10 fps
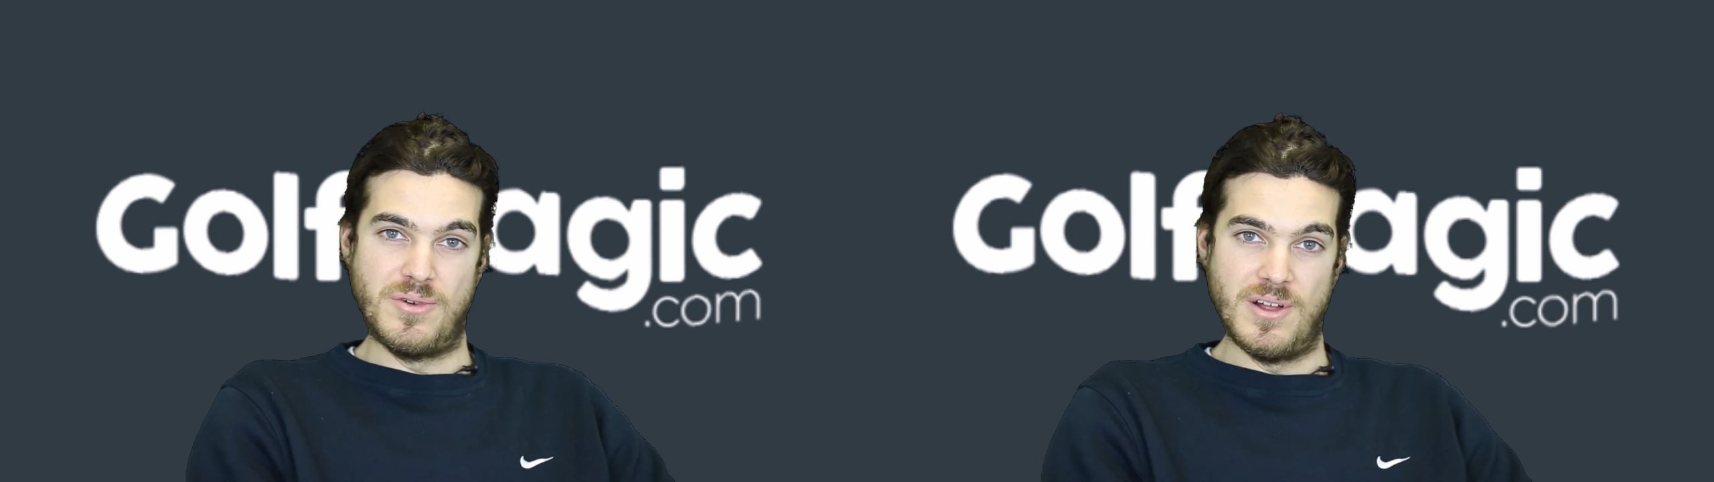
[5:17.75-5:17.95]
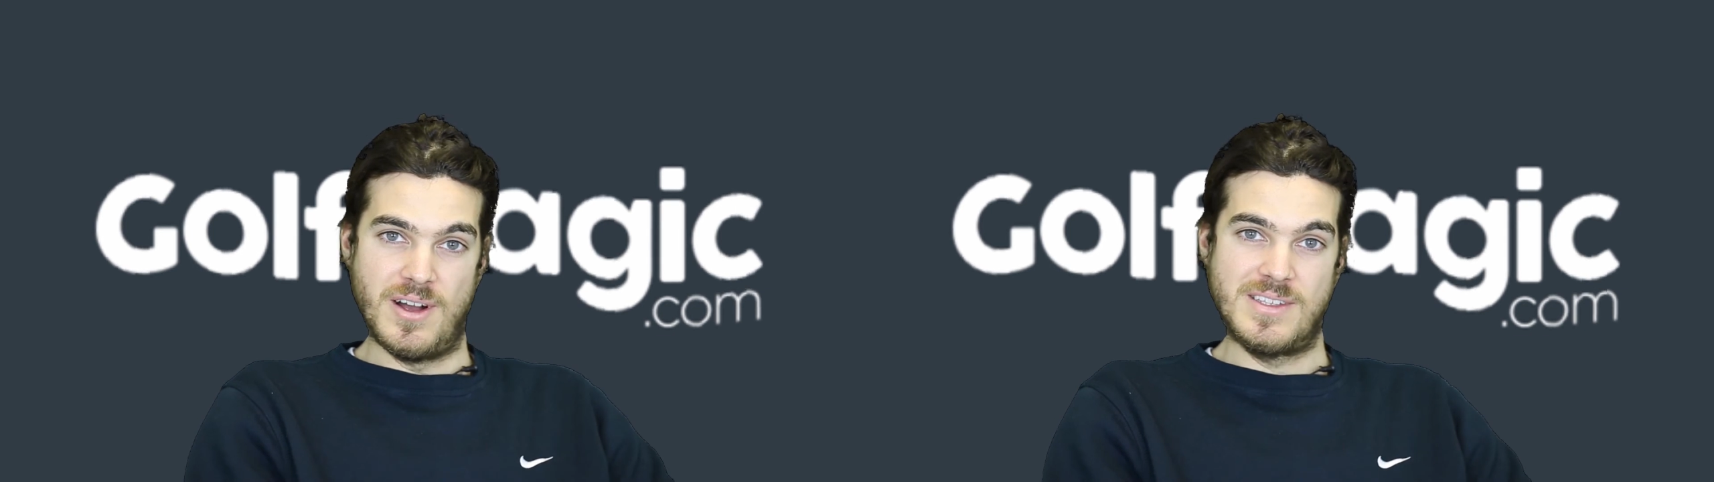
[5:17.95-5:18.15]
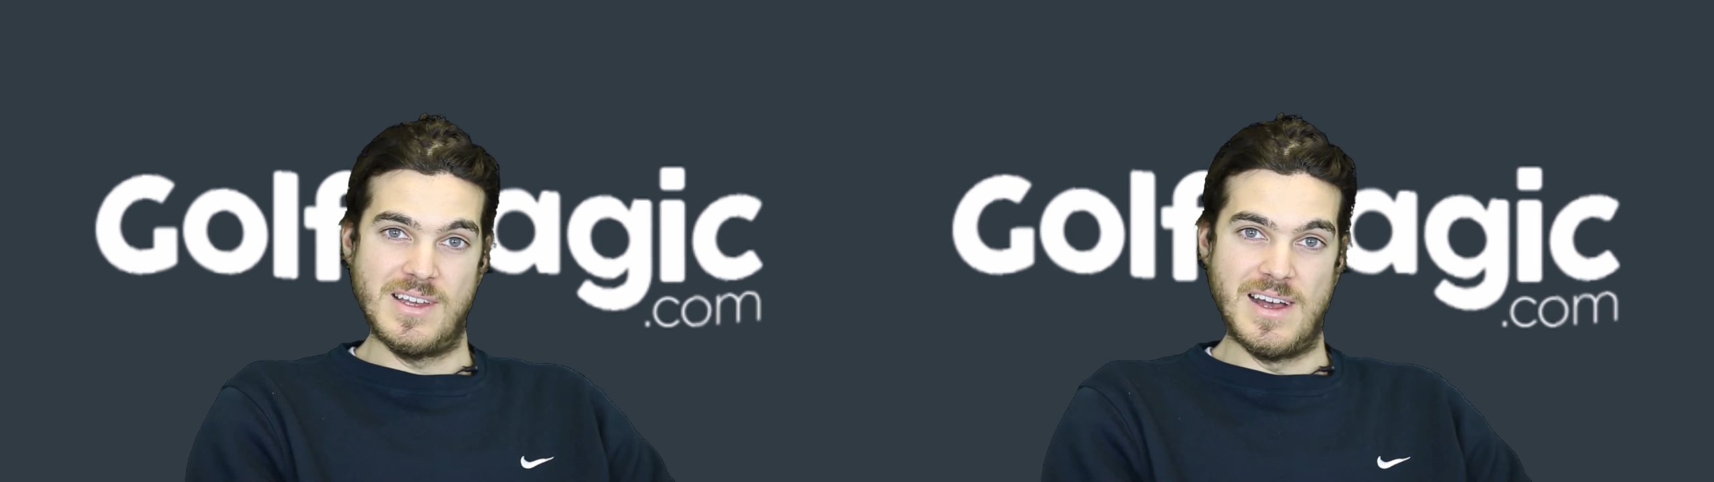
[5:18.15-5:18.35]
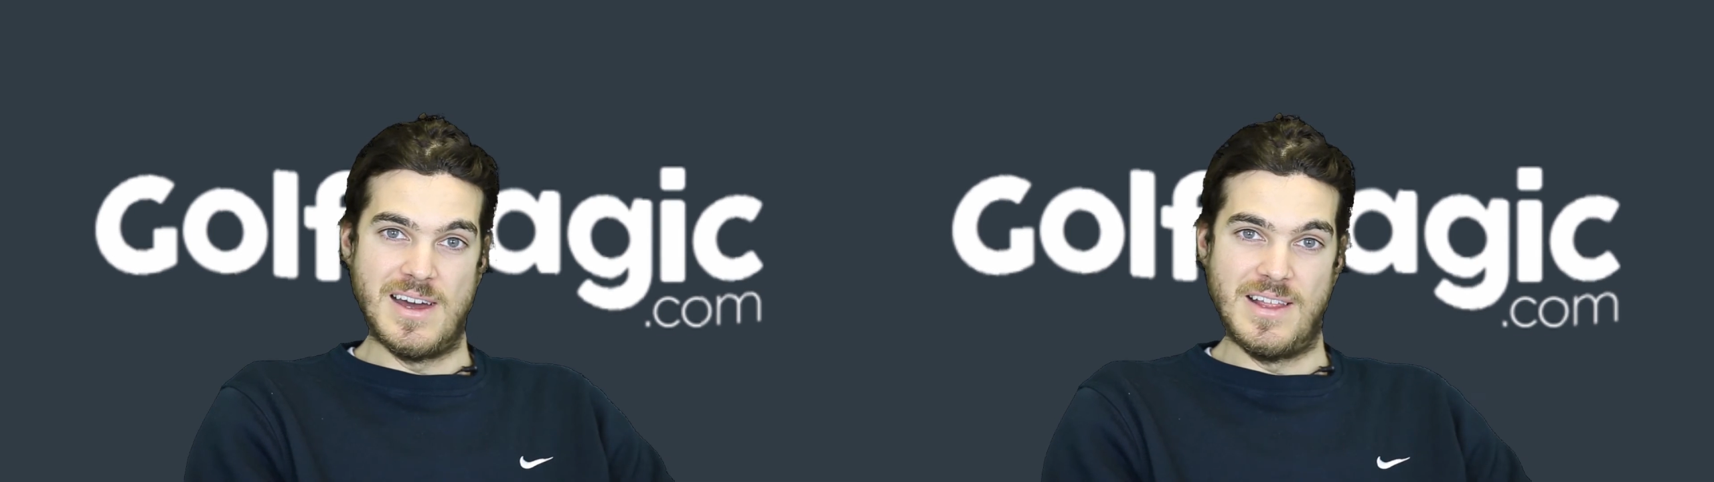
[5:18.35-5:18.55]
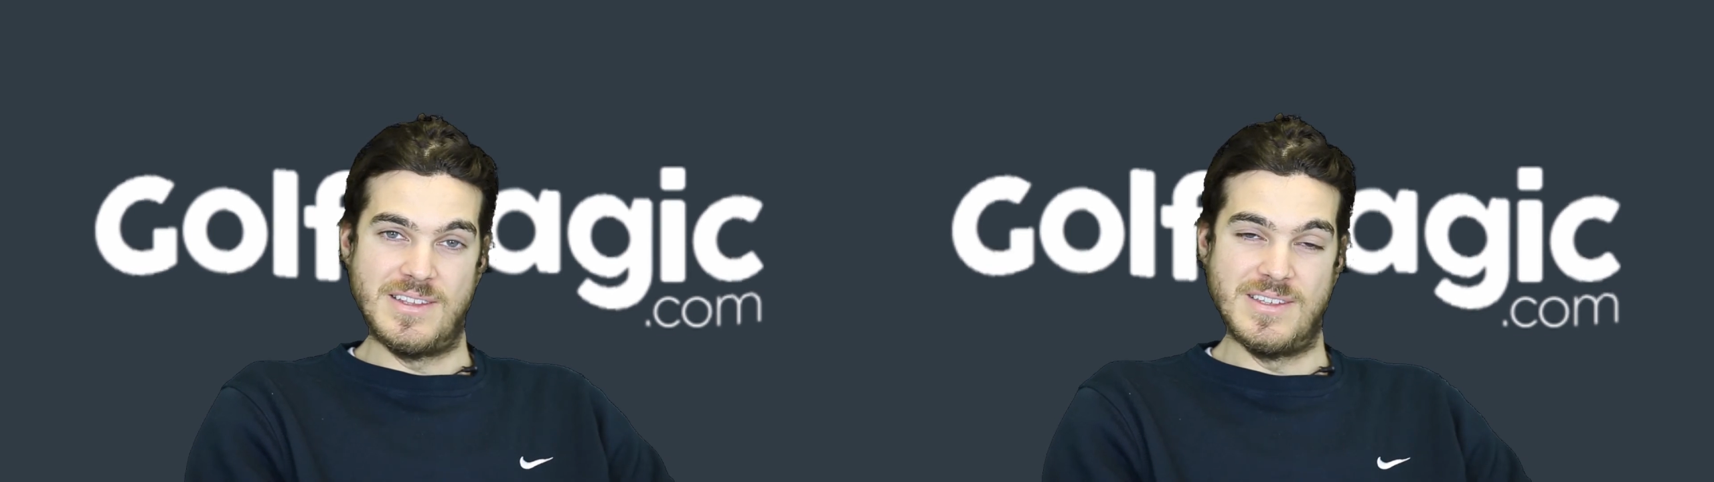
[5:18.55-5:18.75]
product,
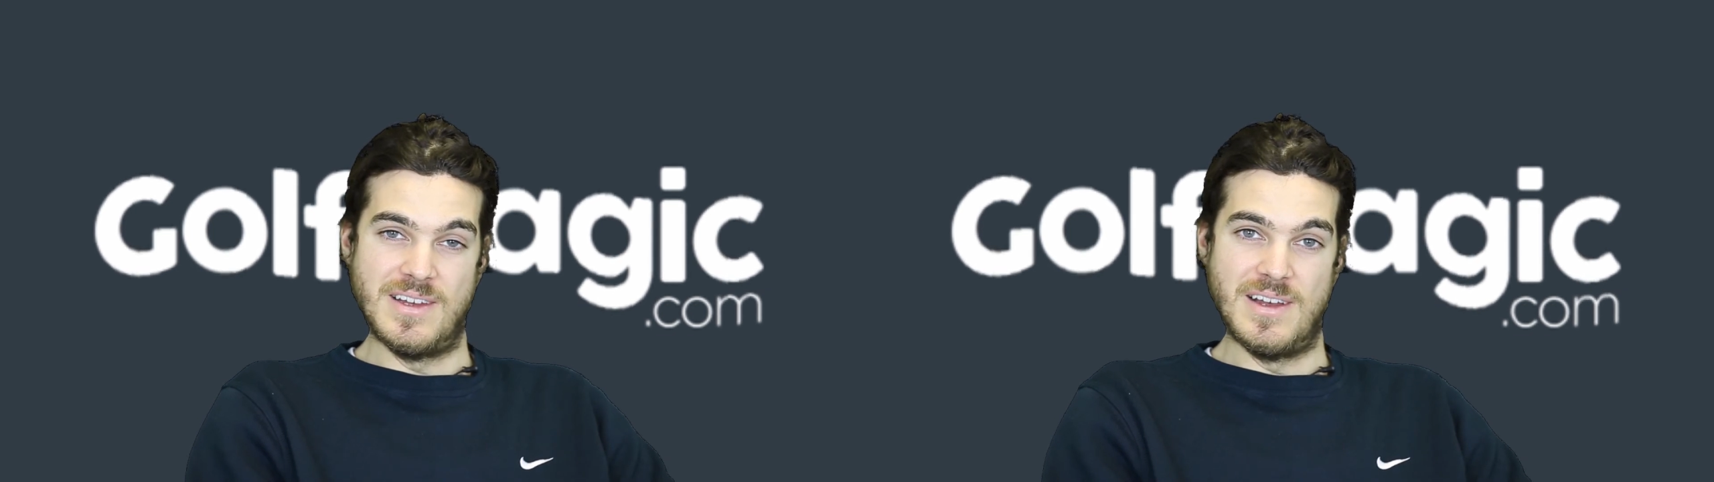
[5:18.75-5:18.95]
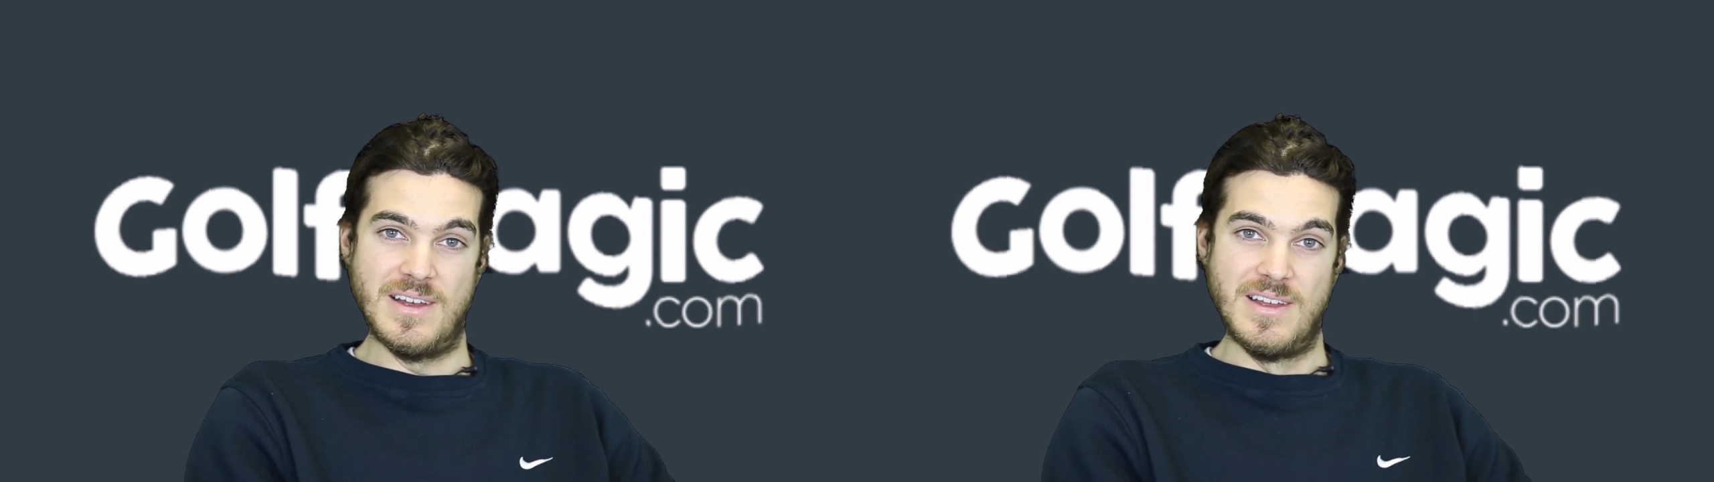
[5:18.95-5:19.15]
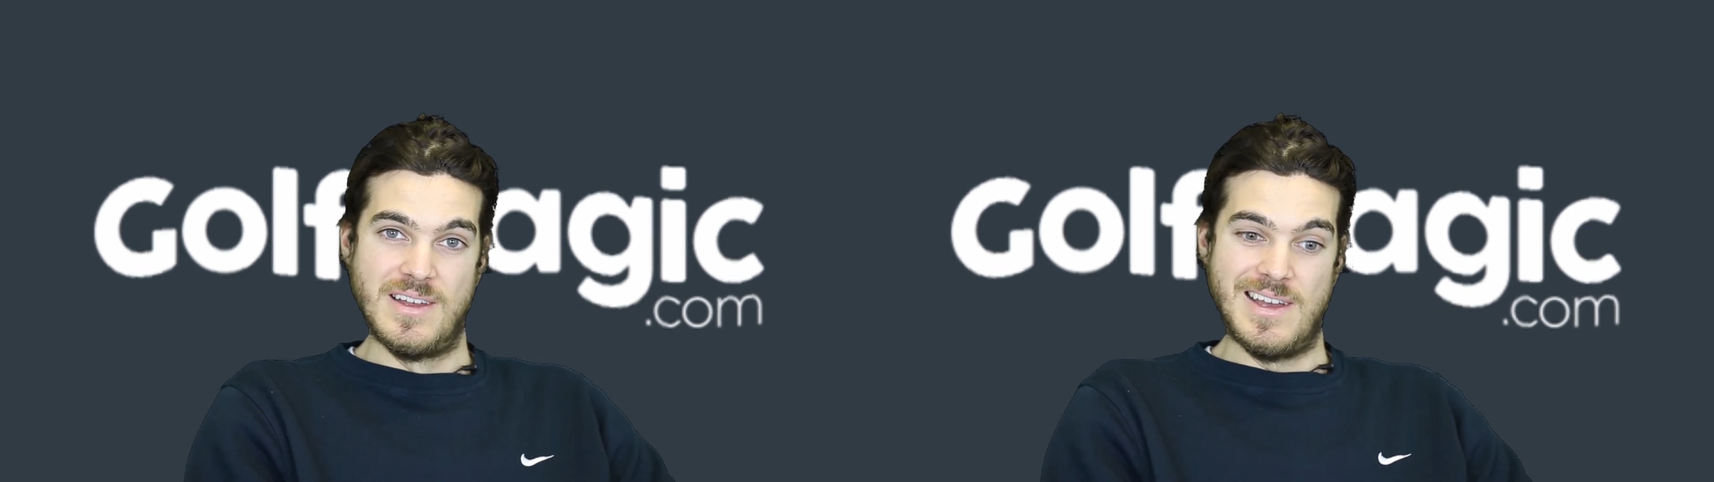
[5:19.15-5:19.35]
and it's a